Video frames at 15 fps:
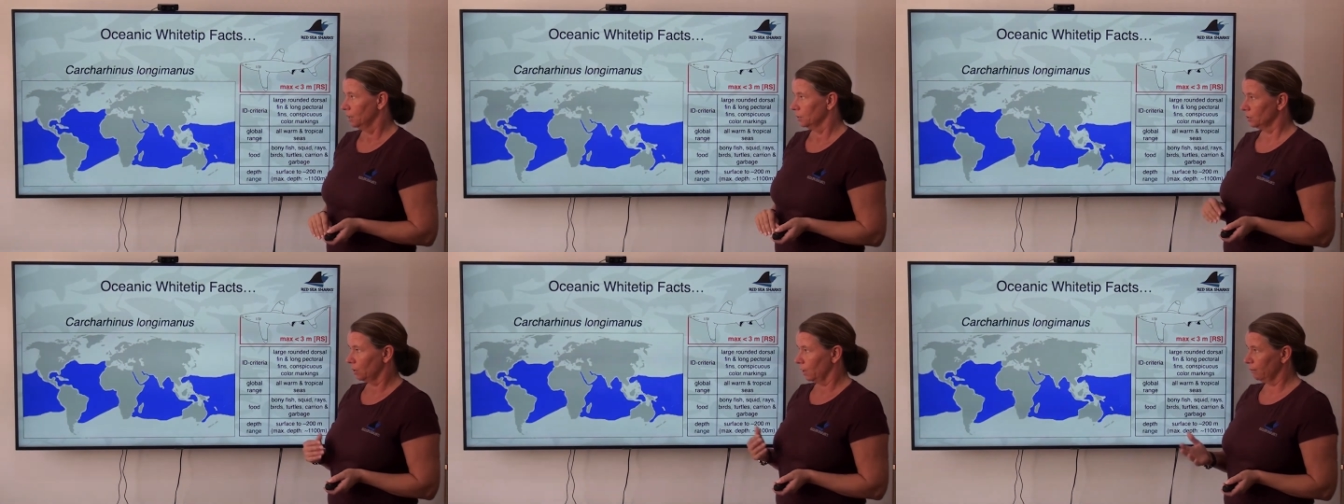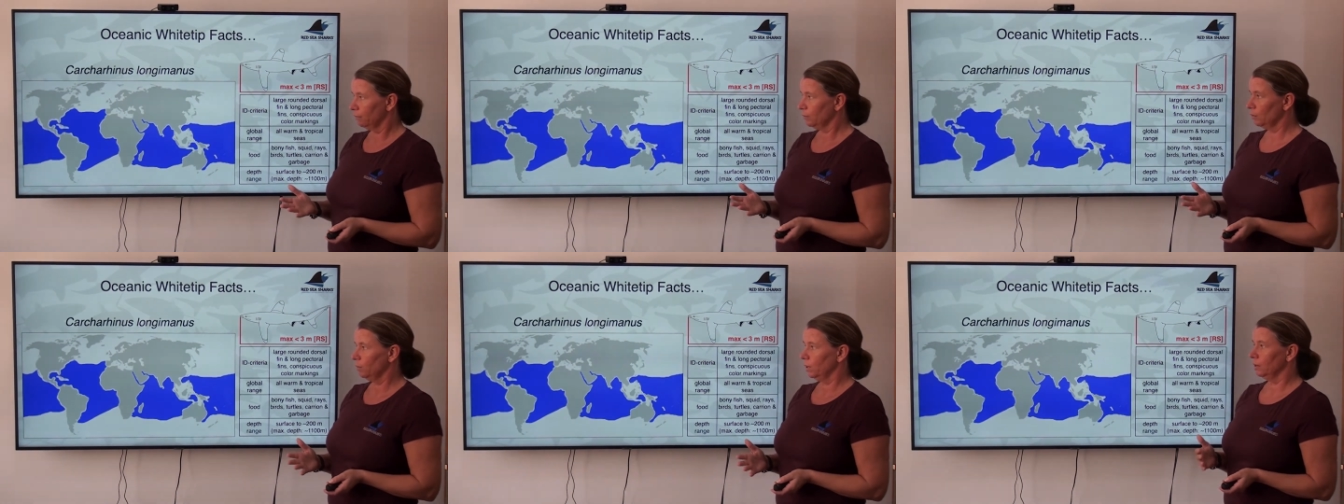So
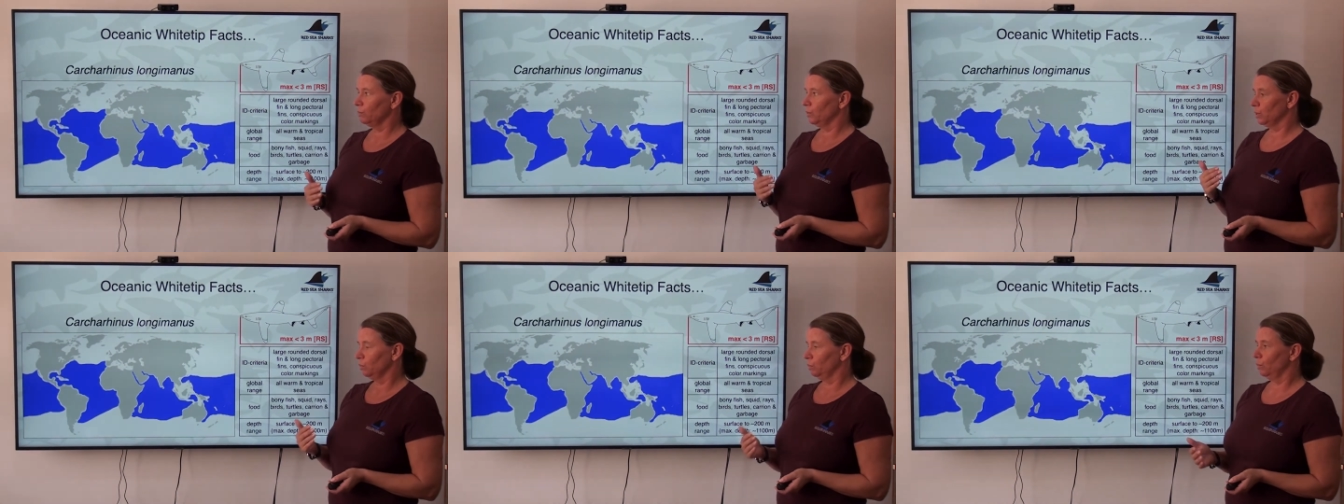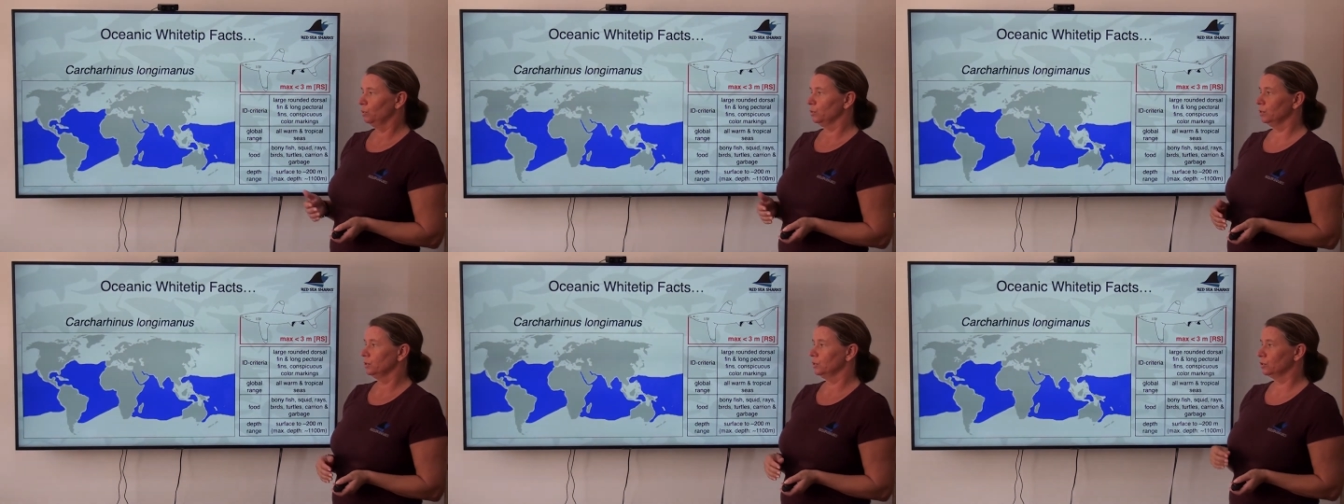everywhere where the
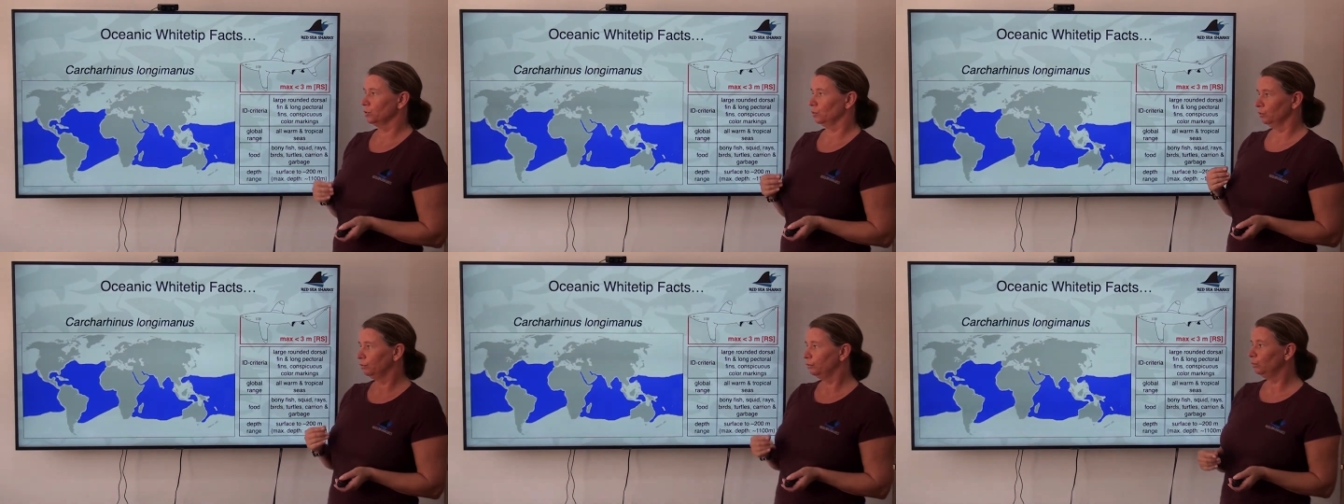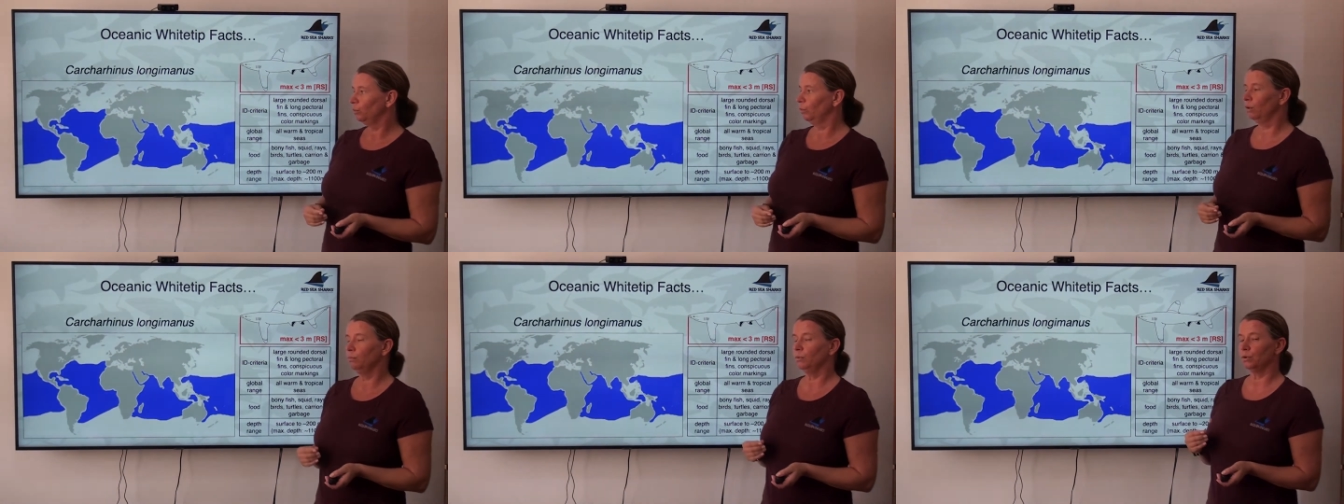water is sort of
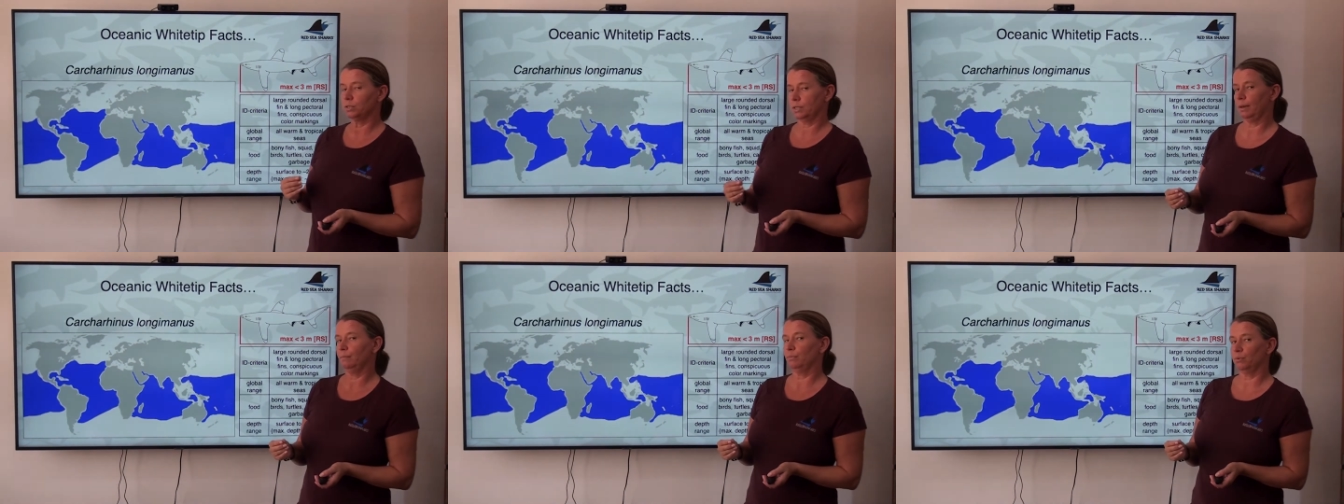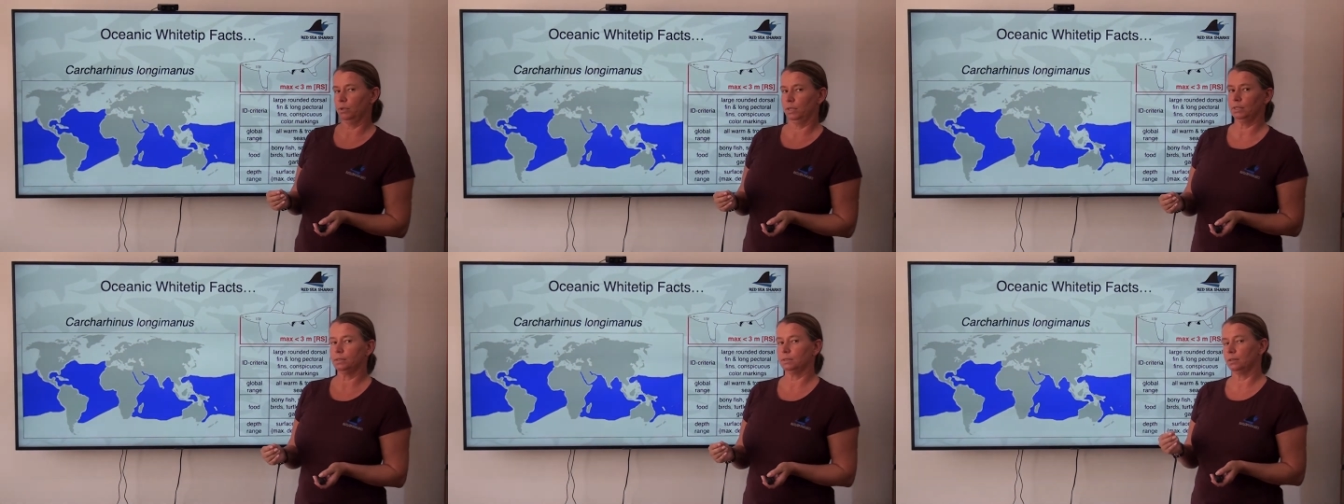warm or
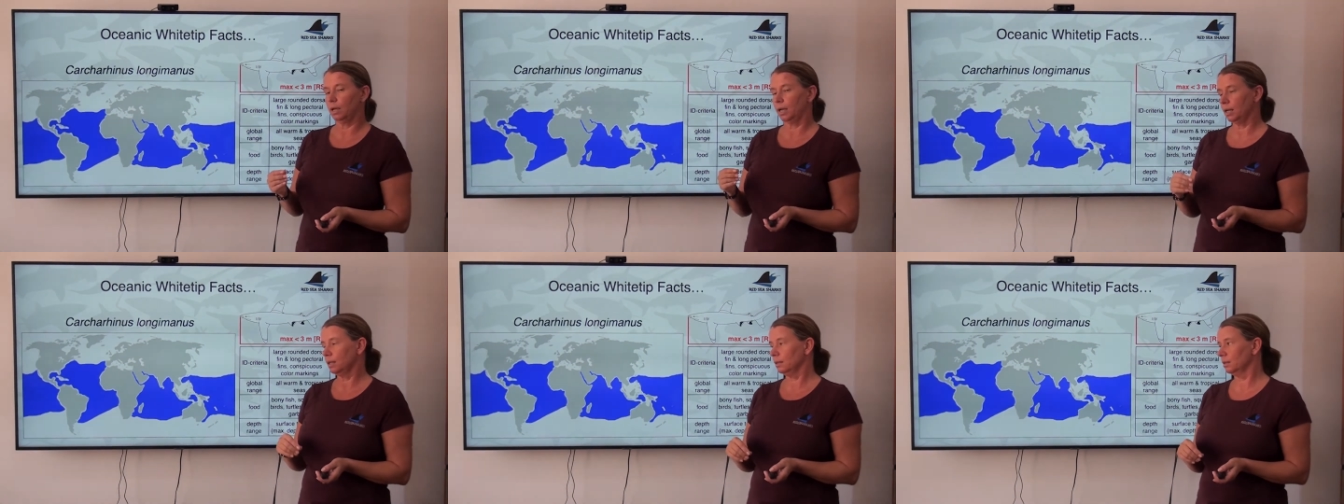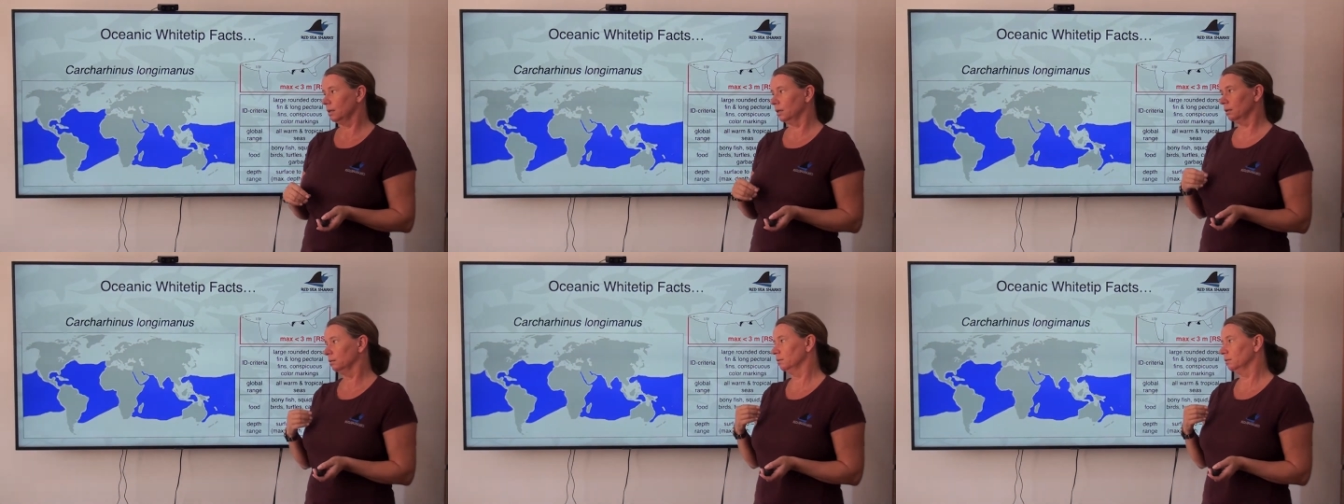temperate, anything